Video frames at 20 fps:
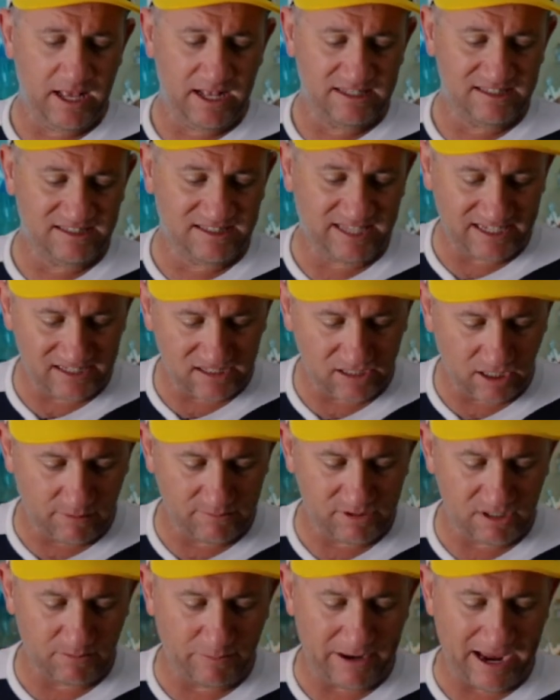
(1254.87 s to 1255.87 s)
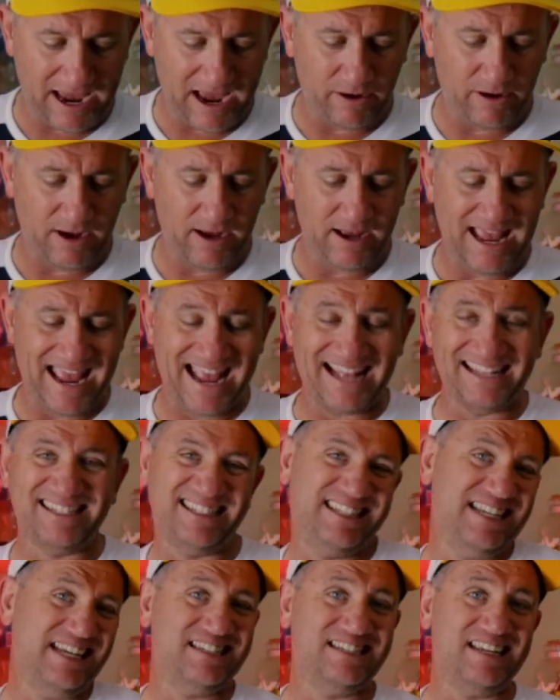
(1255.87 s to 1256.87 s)
6 times the power, and
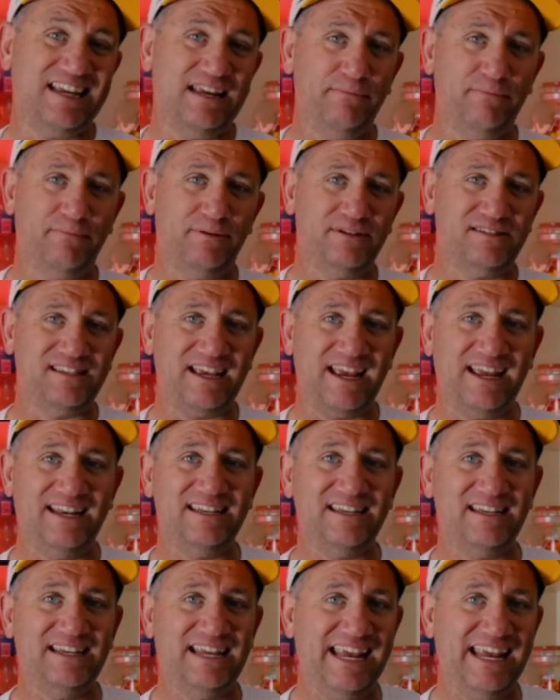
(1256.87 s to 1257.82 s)
16%